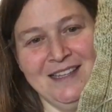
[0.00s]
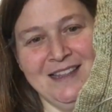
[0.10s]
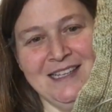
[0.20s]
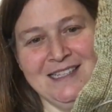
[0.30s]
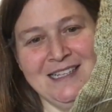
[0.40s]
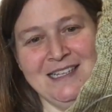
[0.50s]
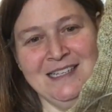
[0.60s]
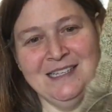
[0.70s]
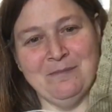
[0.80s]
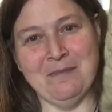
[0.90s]
this
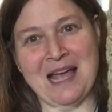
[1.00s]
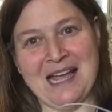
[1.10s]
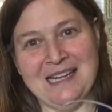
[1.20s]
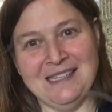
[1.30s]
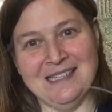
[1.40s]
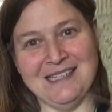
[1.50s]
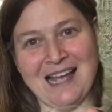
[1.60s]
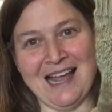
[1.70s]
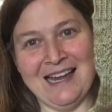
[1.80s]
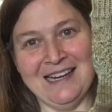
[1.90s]
is my
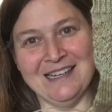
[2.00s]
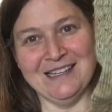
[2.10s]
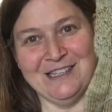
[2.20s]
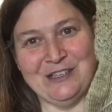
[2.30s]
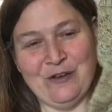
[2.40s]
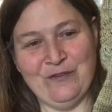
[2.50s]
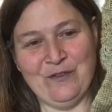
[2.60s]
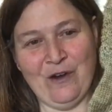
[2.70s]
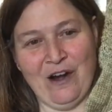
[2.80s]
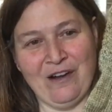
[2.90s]
design so
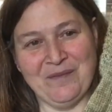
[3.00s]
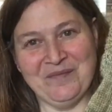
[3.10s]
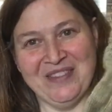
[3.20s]
far.